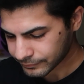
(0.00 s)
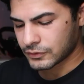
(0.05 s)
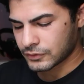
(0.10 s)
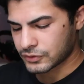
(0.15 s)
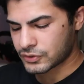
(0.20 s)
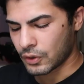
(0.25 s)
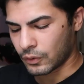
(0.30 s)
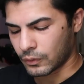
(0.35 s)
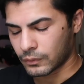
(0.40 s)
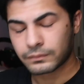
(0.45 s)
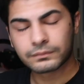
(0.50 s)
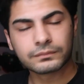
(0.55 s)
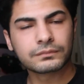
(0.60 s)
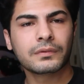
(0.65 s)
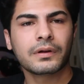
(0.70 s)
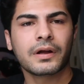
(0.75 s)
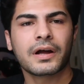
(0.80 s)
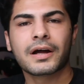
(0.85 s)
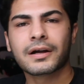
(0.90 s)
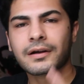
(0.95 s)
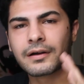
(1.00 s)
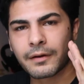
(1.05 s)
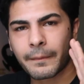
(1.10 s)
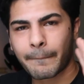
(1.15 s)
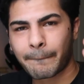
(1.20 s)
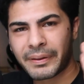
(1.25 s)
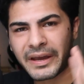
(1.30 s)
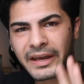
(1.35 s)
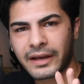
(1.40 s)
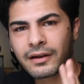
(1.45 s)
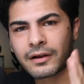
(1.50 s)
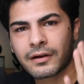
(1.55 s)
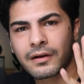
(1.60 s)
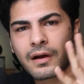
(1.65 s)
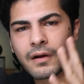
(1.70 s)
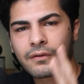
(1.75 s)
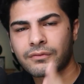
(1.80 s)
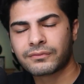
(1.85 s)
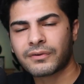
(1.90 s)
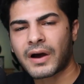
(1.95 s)
So pick
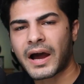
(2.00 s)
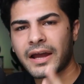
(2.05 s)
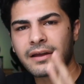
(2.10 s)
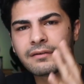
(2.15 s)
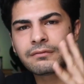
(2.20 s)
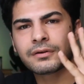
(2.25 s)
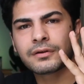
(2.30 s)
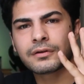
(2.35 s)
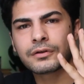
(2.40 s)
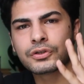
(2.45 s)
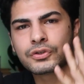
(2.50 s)
5